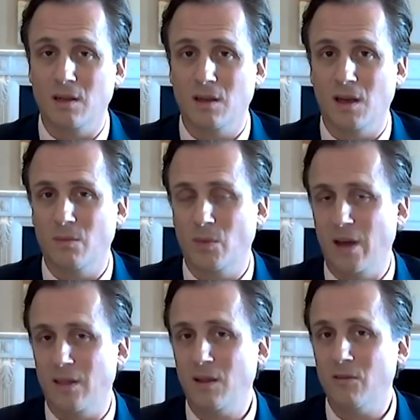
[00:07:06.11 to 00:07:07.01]
But I
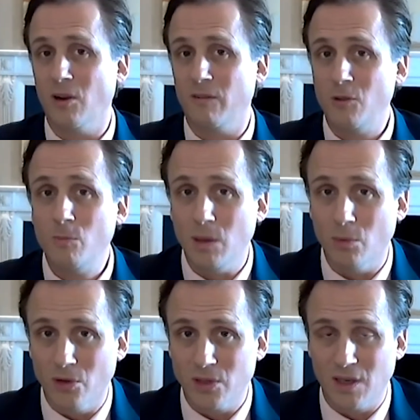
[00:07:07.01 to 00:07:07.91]
think very few people
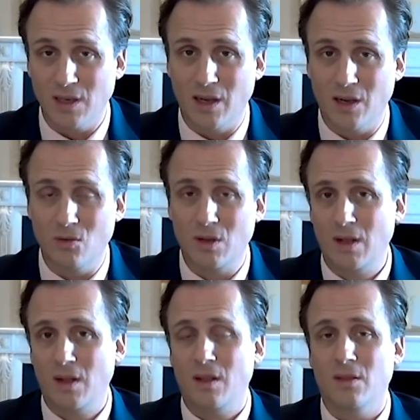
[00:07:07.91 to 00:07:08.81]
are saying now
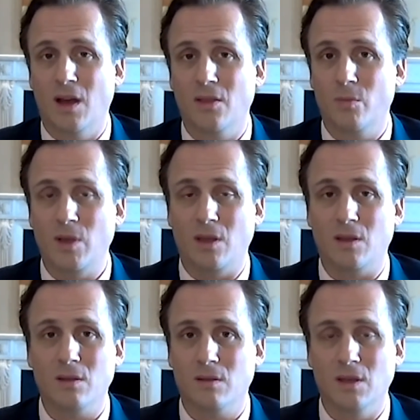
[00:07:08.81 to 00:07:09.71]
that the
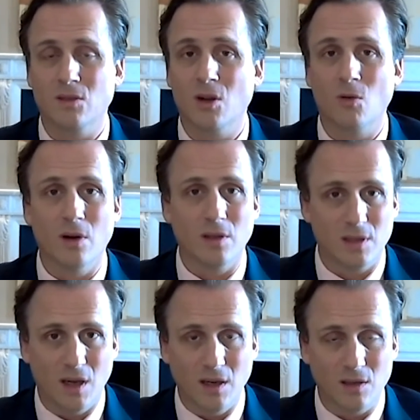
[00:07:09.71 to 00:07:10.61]
peak is nowhere in
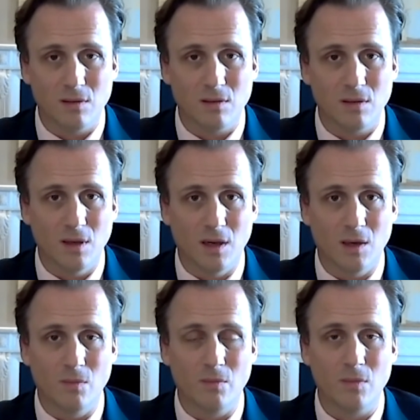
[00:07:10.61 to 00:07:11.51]
sight.
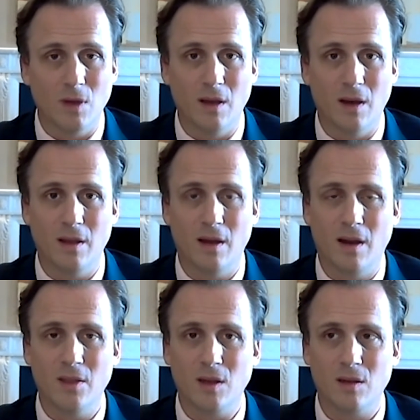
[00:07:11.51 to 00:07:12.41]
I
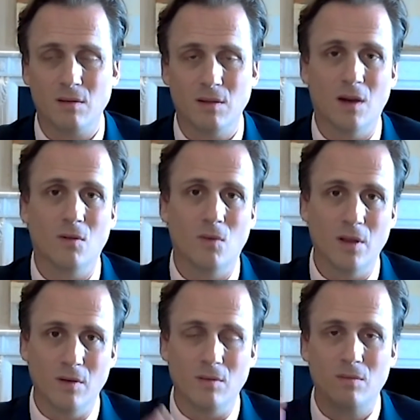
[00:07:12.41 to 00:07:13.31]
think now,
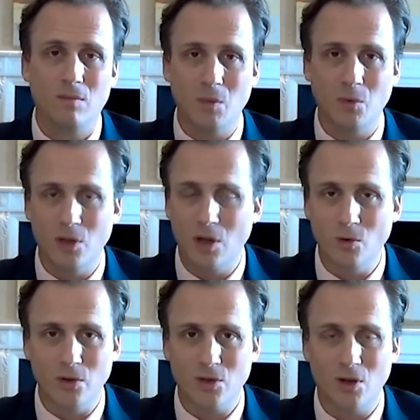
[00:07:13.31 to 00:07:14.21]
whether people know
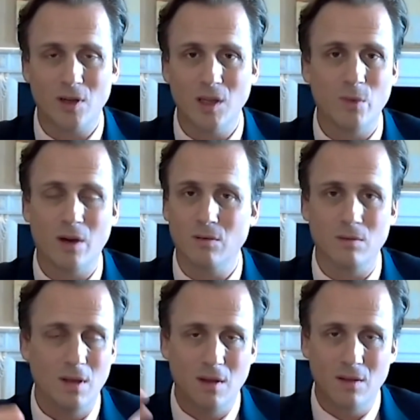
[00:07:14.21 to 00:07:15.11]
what they're talking
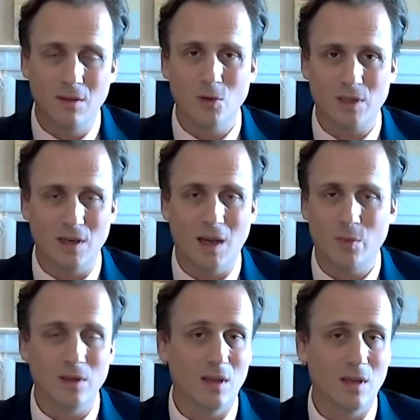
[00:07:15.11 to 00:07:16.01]
about, know what's going to happen
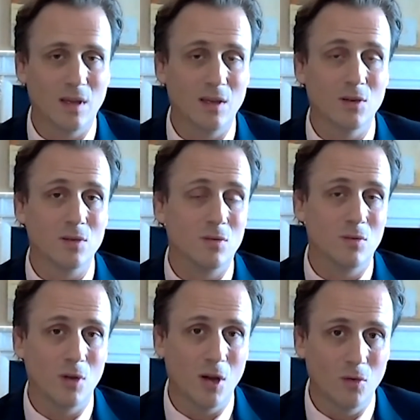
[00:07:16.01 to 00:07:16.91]
in 10 years, who
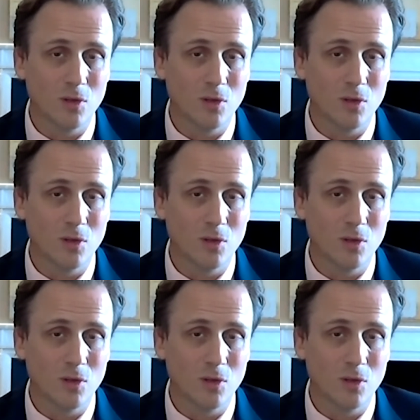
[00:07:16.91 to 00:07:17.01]
knows?